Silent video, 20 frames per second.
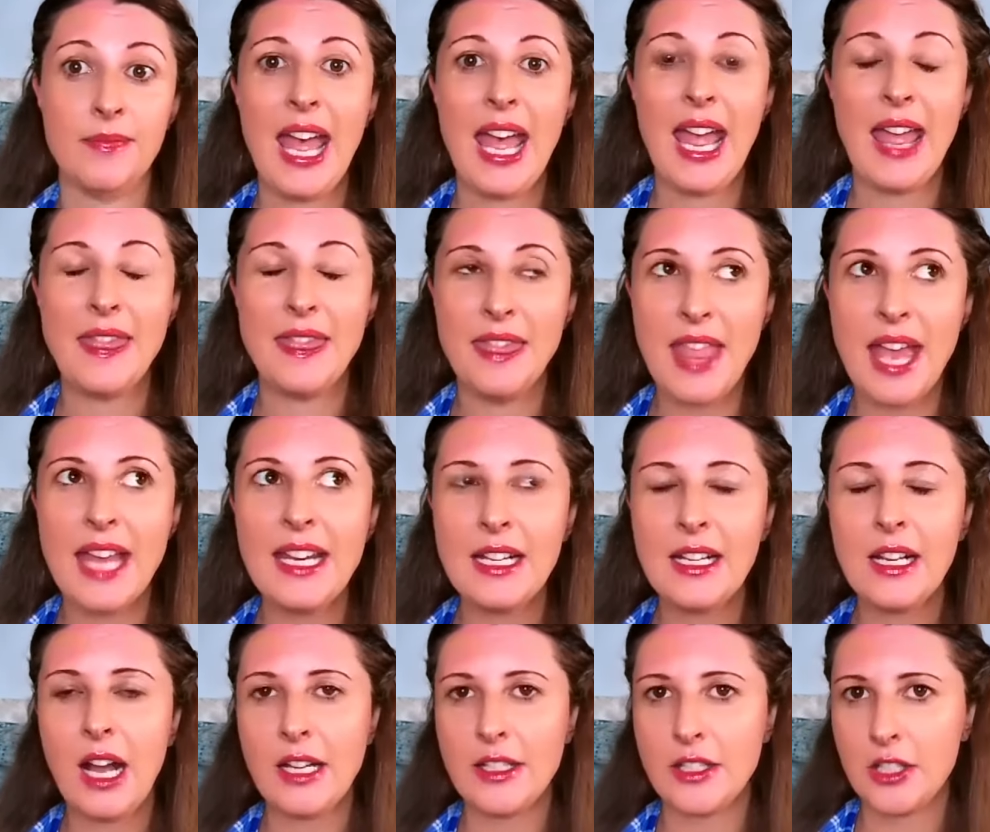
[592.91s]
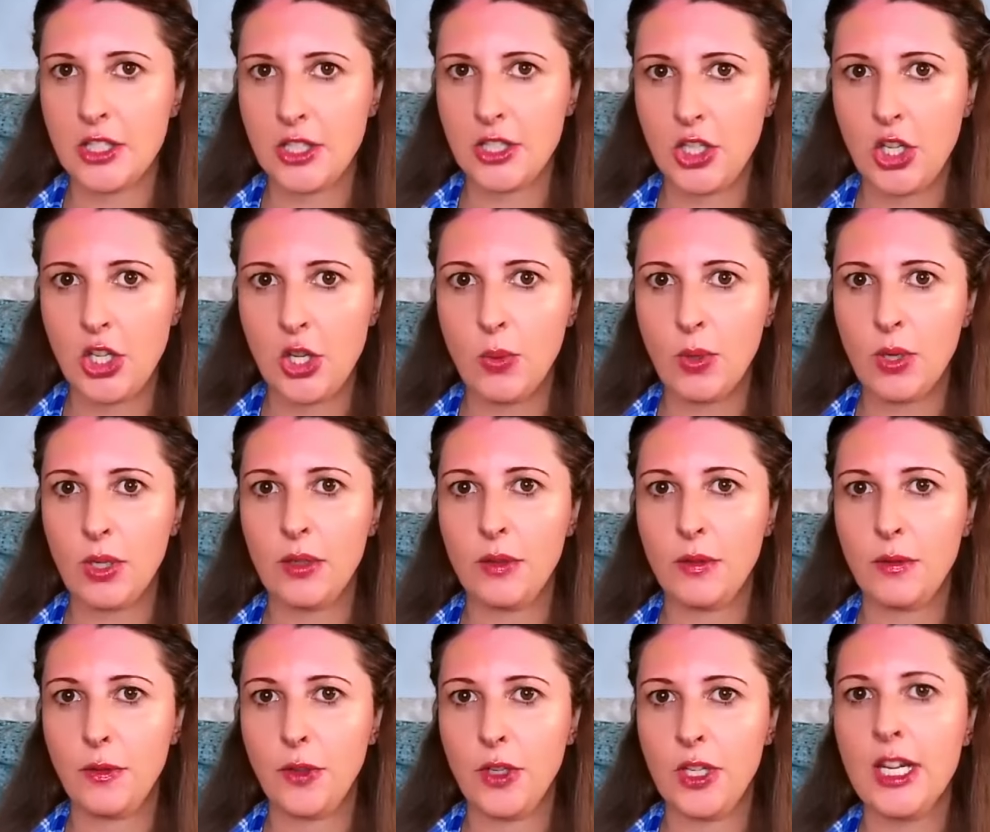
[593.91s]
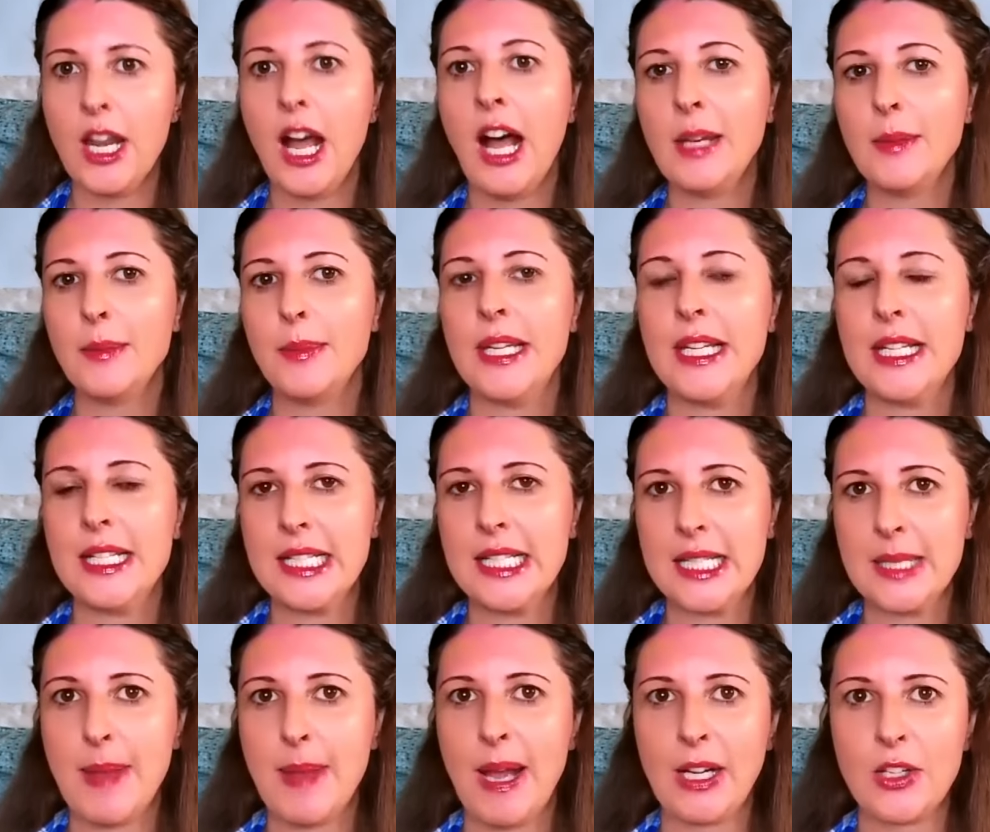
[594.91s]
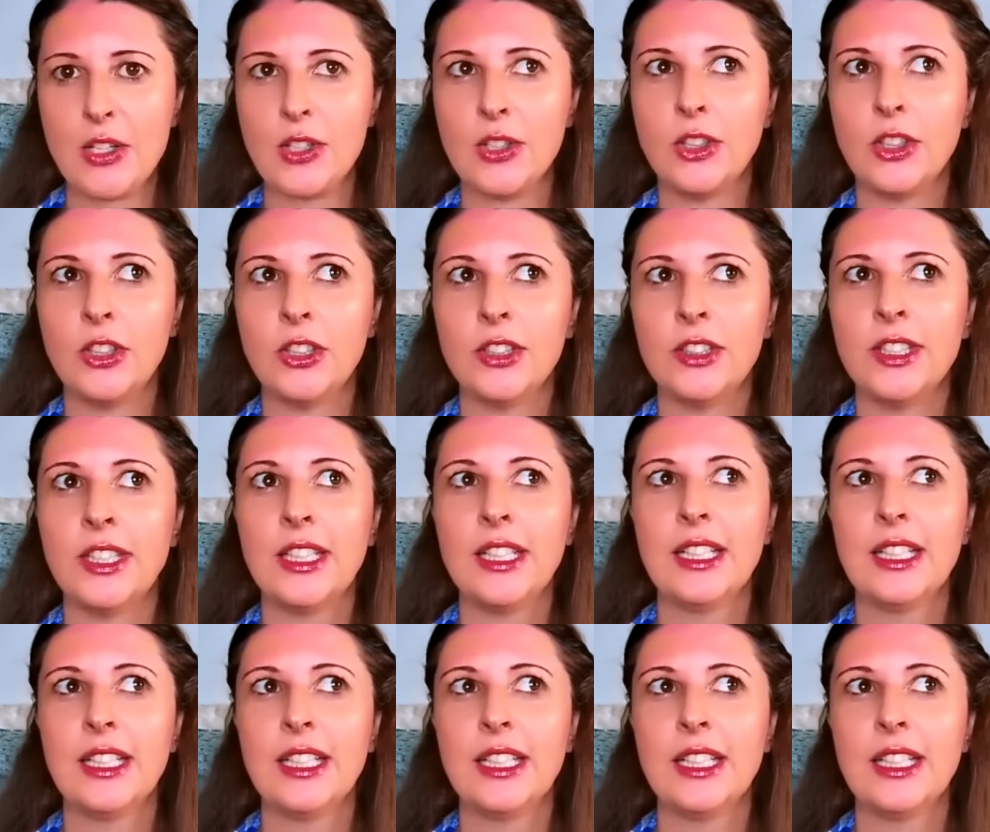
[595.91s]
and then it got skewered for not being spectacle